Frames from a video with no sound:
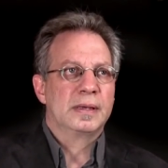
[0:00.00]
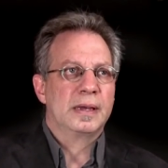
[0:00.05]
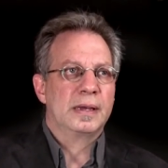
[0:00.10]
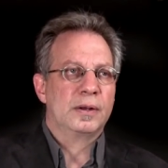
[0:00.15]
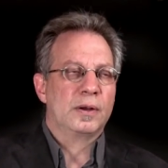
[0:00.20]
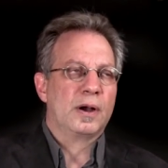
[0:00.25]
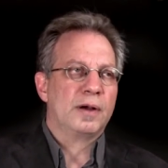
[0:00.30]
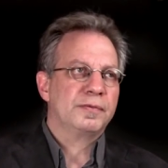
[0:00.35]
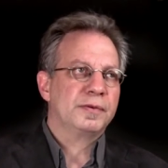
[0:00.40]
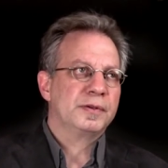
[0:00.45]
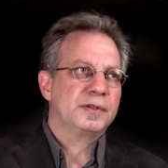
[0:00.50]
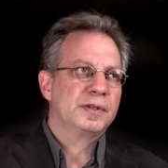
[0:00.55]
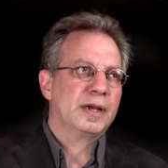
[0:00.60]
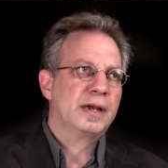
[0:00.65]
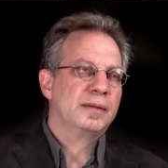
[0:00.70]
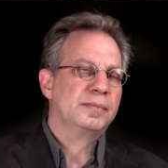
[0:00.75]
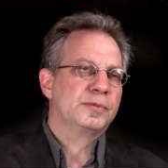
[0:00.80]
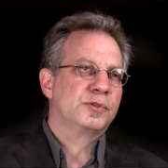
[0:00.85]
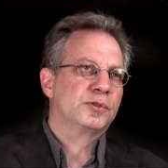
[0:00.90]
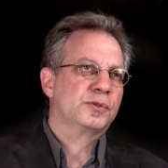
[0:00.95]
And
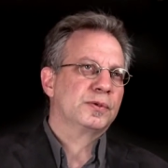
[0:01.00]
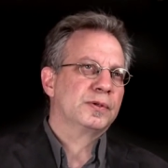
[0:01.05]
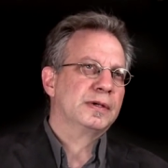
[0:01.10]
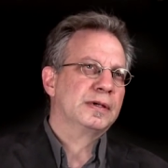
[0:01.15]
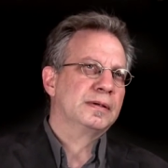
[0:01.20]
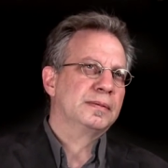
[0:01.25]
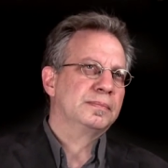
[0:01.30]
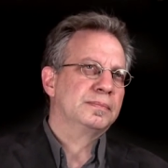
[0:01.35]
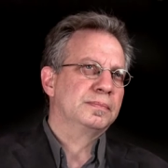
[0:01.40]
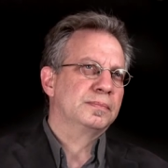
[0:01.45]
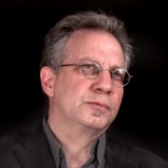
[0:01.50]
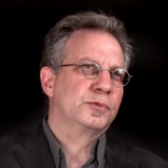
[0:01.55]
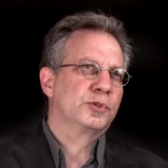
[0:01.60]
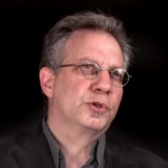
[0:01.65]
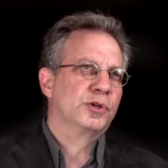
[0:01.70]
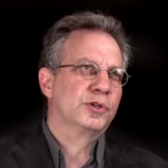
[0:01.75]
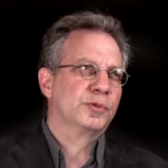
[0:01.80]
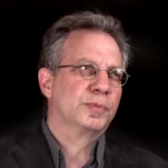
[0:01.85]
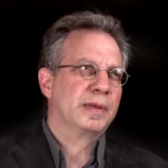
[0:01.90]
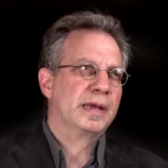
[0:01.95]
oftentimes,
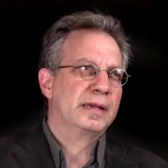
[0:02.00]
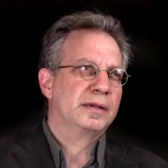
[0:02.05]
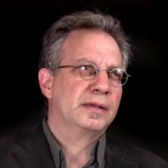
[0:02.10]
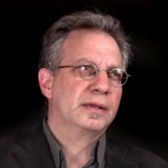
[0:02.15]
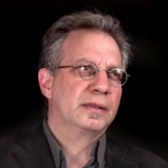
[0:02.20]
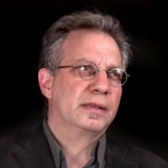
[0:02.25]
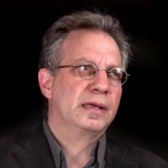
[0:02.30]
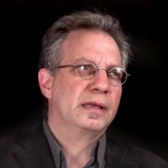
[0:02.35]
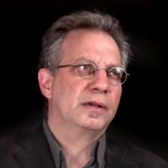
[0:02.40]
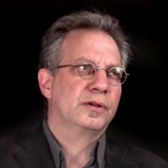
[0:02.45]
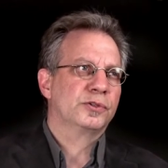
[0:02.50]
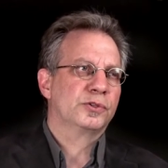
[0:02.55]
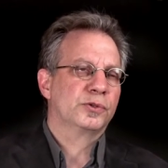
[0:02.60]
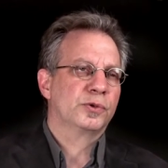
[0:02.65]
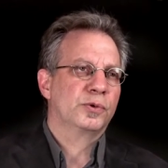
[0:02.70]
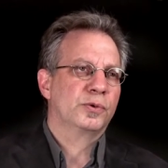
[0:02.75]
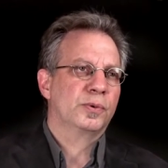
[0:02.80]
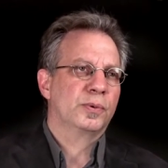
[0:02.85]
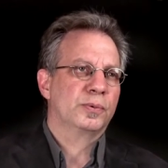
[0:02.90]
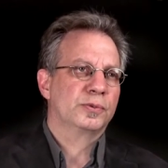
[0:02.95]
church planting leaders
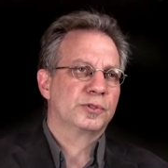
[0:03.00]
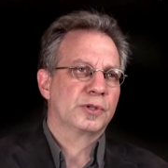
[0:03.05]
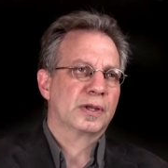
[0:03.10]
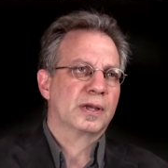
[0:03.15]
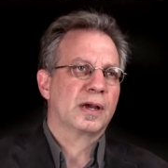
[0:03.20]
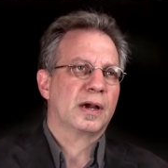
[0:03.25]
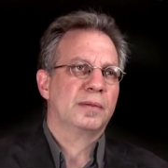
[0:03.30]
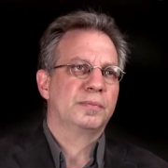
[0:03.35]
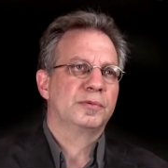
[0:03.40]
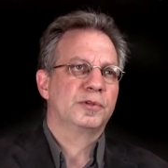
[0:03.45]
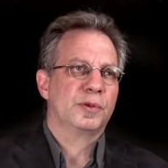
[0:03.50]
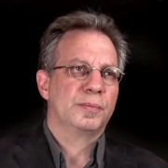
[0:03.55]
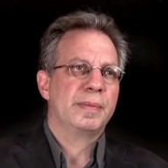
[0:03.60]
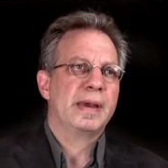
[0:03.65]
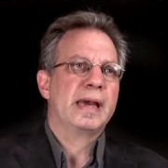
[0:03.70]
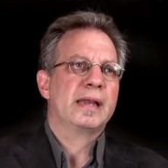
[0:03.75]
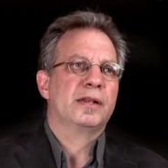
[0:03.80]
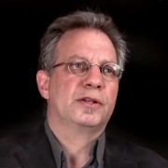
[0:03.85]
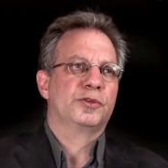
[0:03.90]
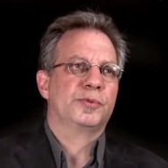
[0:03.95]
who succumb to
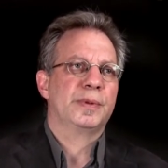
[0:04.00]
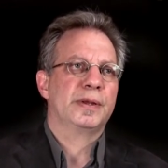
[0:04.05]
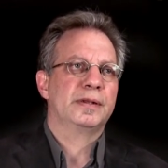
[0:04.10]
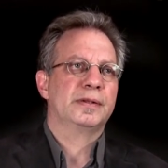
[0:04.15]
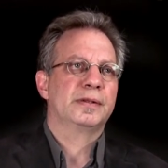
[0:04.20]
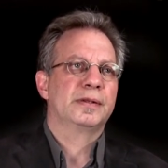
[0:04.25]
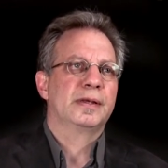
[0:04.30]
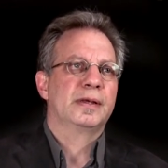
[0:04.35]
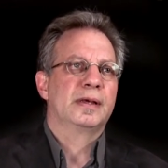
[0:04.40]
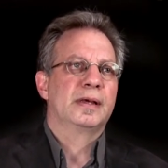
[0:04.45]
management,